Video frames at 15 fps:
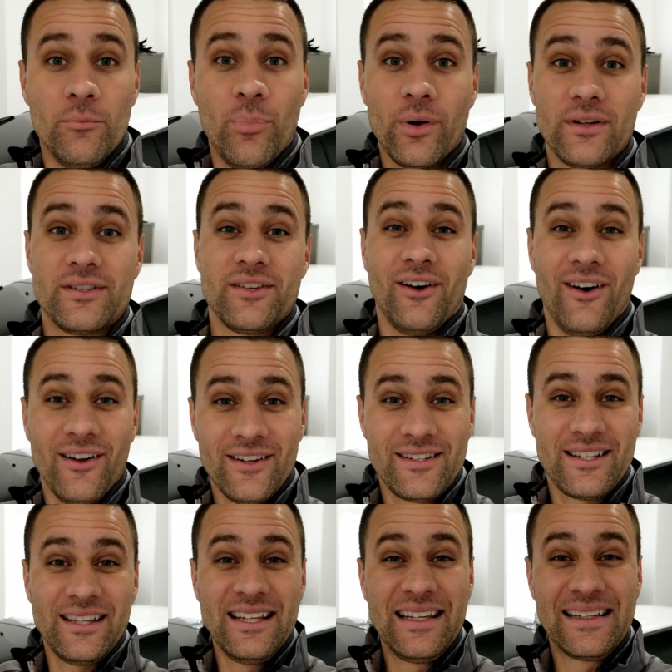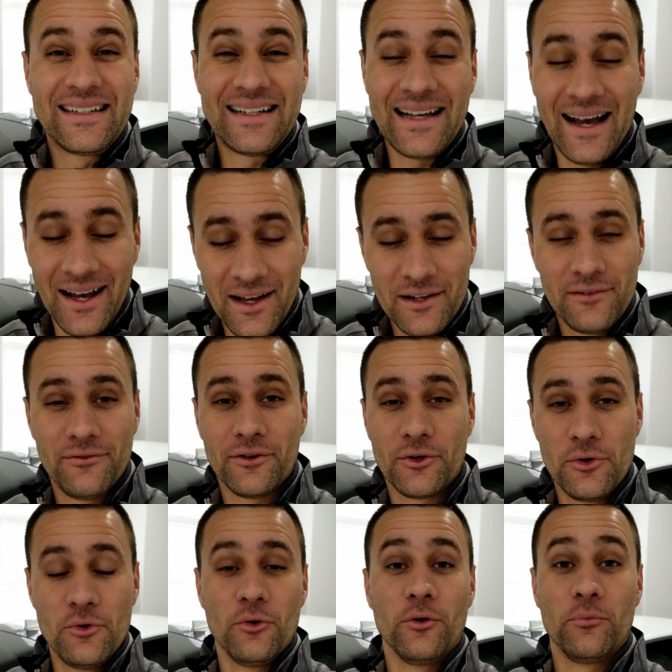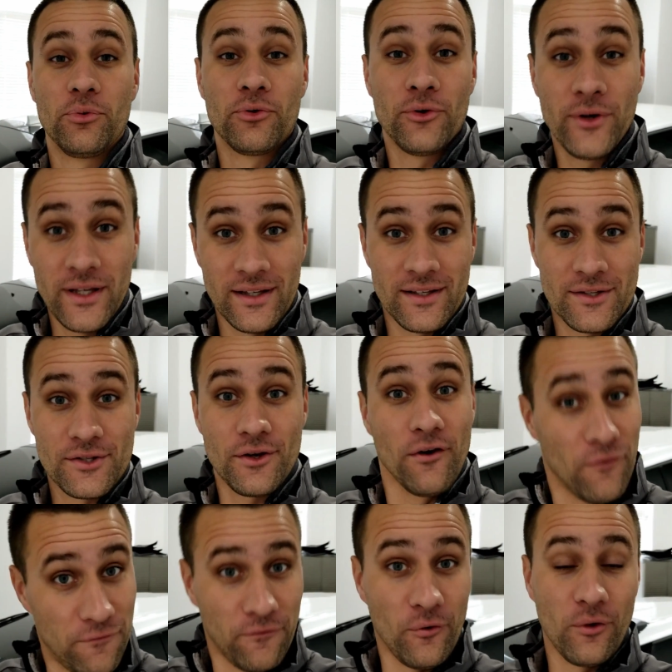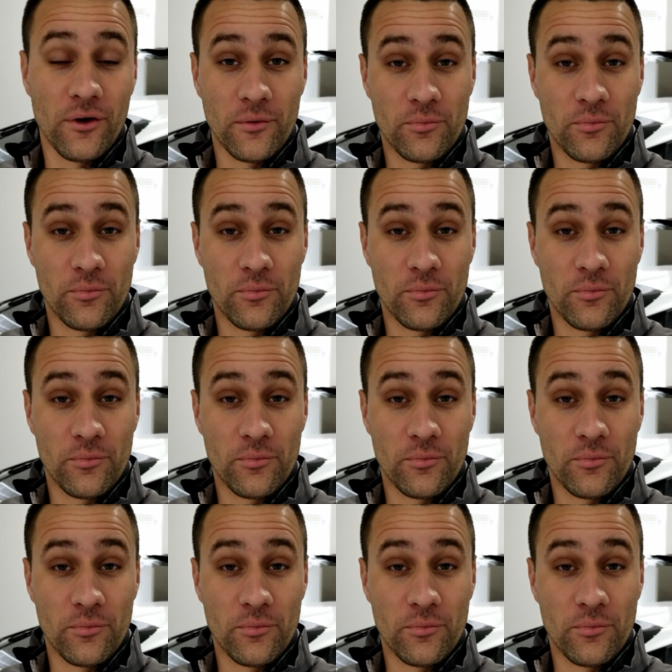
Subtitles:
but it's honestly kind of a cool Prius for a